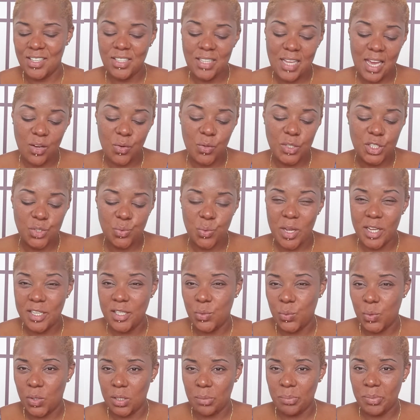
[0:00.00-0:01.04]
You like which way
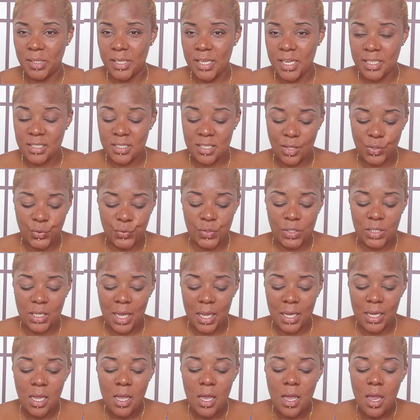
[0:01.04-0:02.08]
you want to play it because I feel
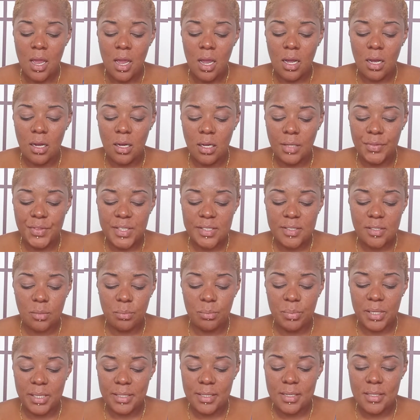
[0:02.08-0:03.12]
like uh, this
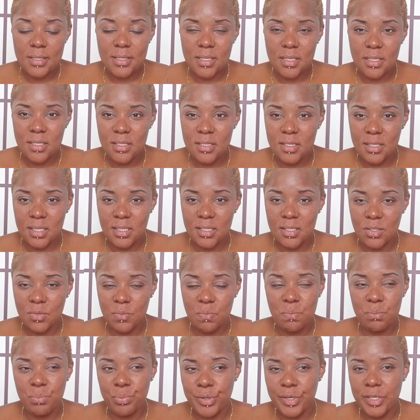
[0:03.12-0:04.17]
abundance is is
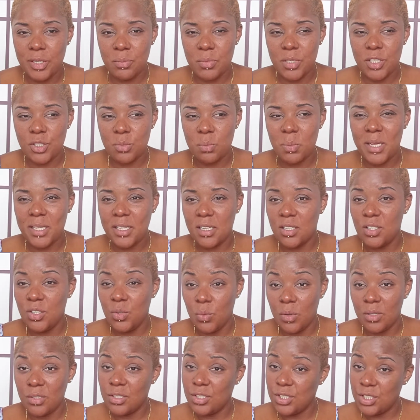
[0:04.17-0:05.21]
pretty much making you
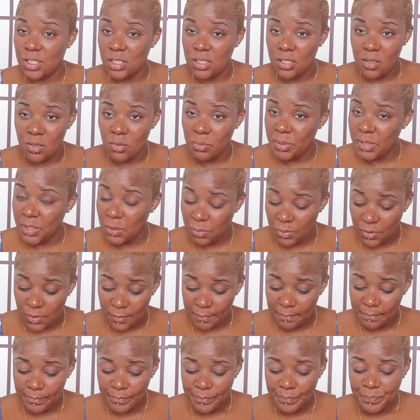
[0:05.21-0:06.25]
want to shit on
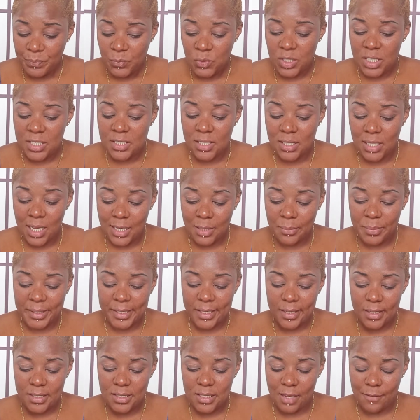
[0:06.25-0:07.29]
people. It's like
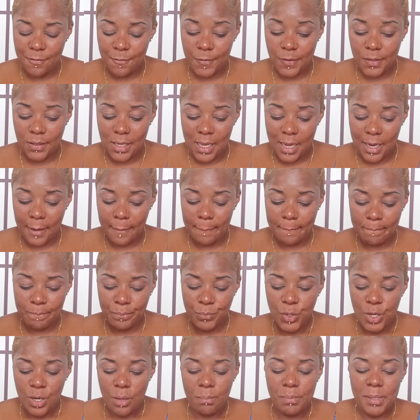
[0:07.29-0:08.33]
because I feel like
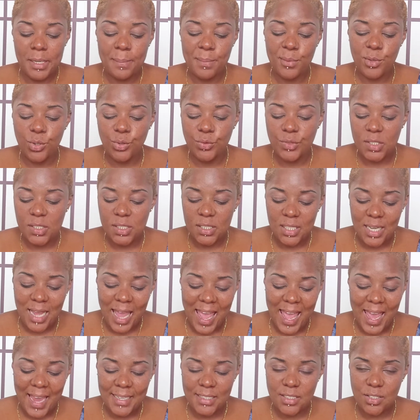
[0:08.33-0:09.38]
people who didn't
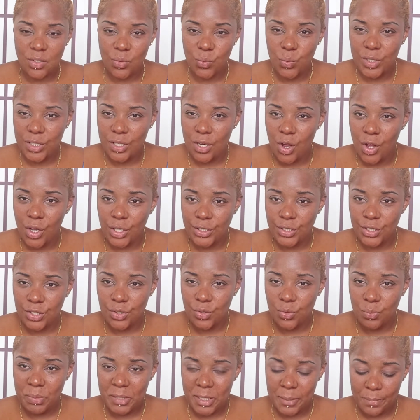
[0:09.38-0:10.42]
act with on
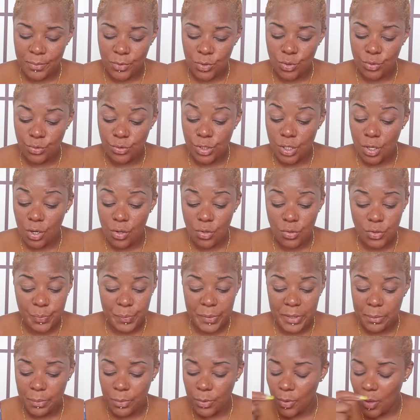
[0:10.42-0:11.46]
you, people who chose
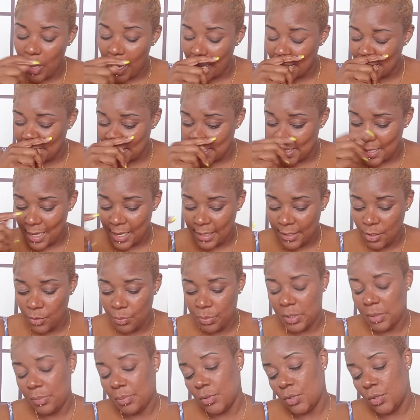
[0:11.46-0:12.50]
people outside you,
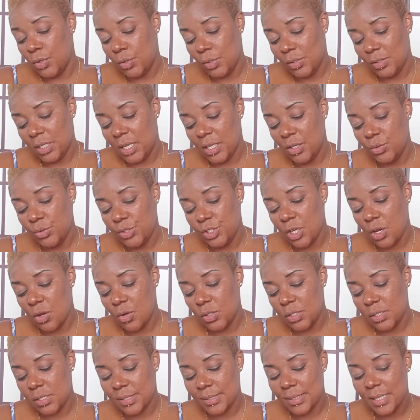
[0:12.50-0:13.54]
people who who
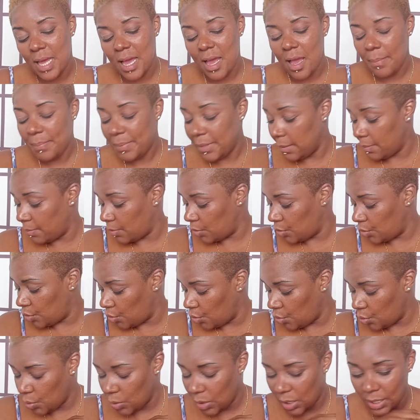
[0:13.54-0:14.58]
chose to lie, people
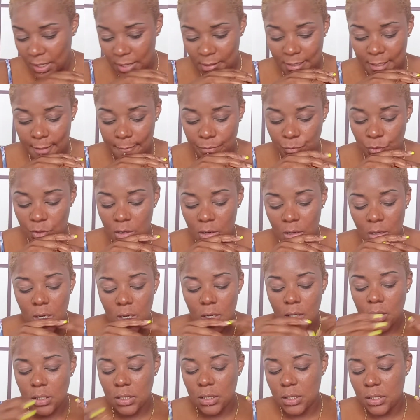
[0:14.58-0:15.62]
who um,
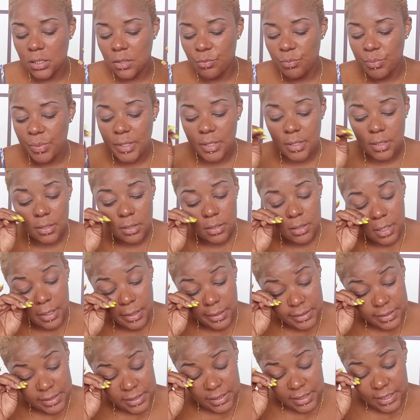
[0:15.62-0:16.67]
could have been
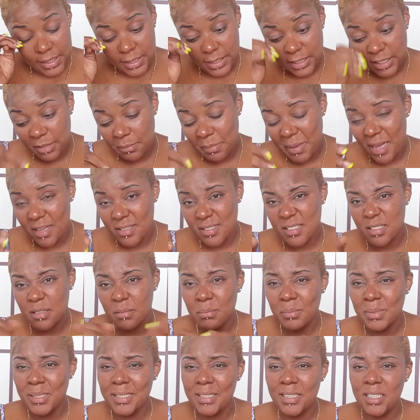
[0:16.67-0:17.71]
uh, sneaky about
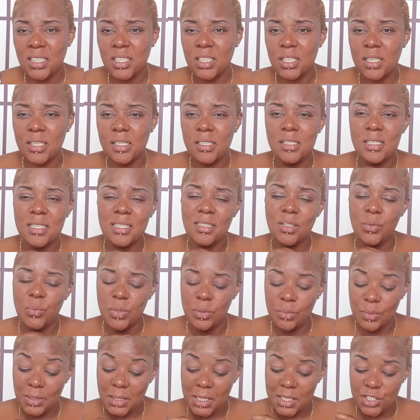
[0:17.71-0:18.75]
some money and dealing
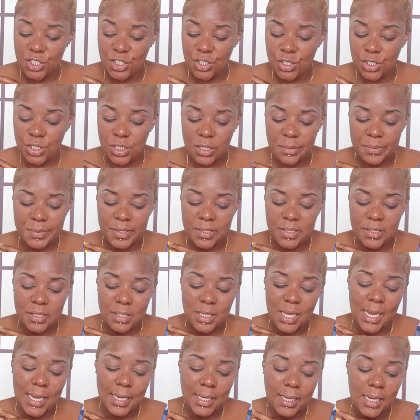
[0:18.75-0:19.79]
with relationships. It's
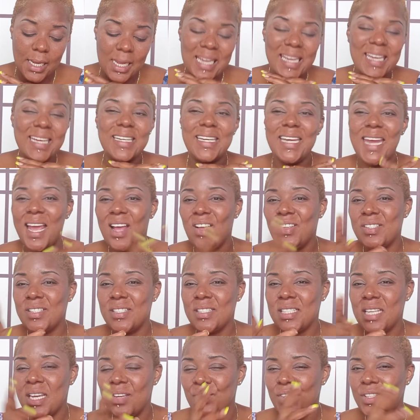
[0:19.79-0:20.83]
like now
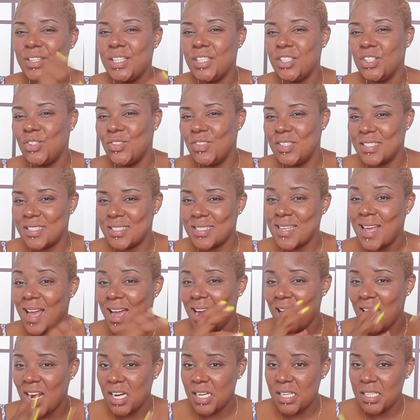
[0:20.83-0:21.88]
since everything you
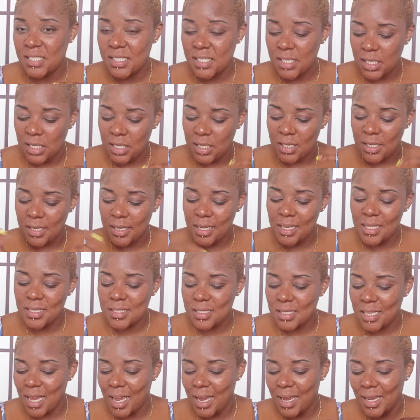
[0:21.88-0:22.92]
desired is here,
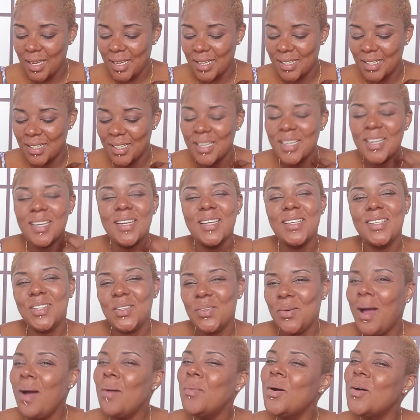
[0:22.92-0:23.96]
it's like
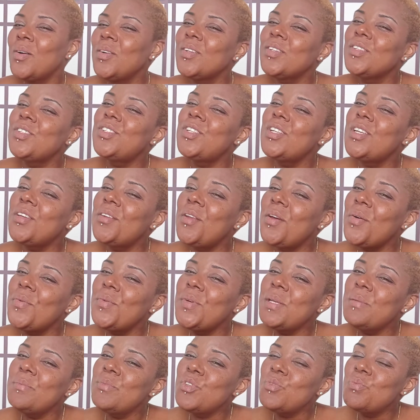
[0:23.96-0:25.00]
do I want to shit on
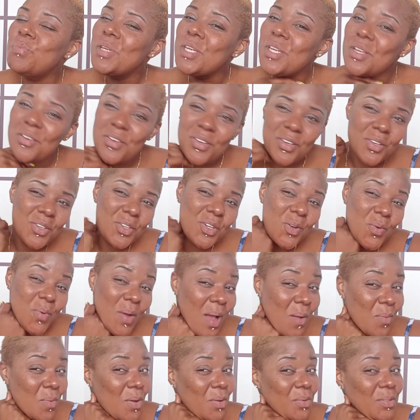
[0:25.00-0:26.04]
them spirit or do
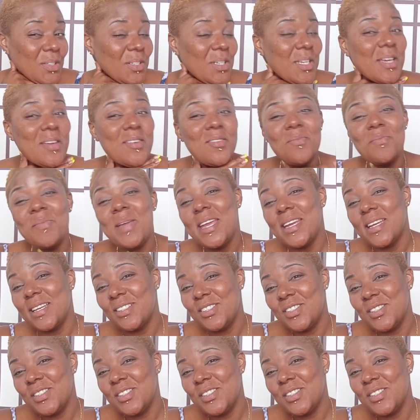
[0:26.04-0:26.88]
I want to let let them make it.